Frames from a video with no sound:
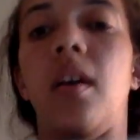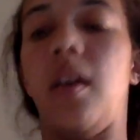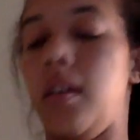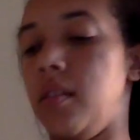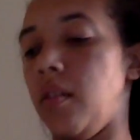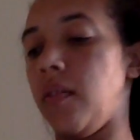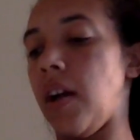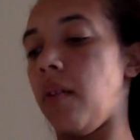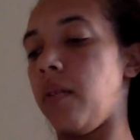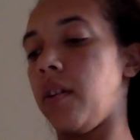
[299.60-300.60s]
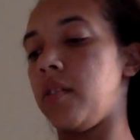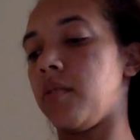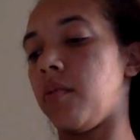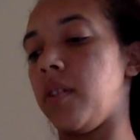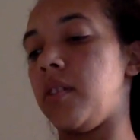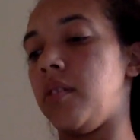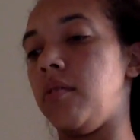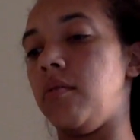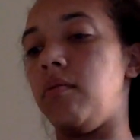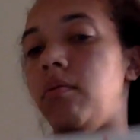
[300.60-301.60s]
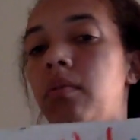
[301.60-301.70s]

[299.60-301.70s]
And so now we are just going to